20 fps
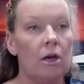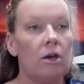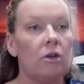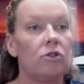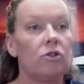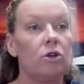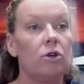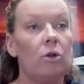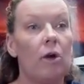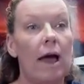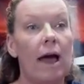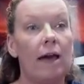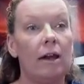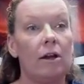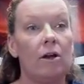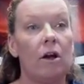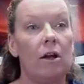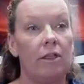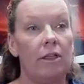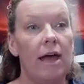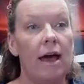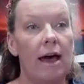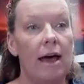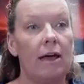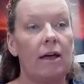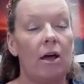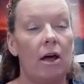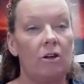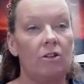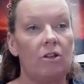So you add in all
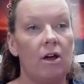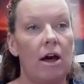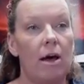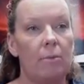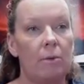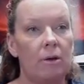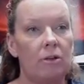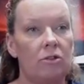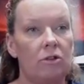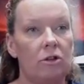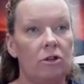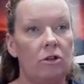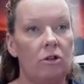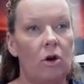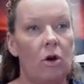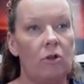that on top, and so you're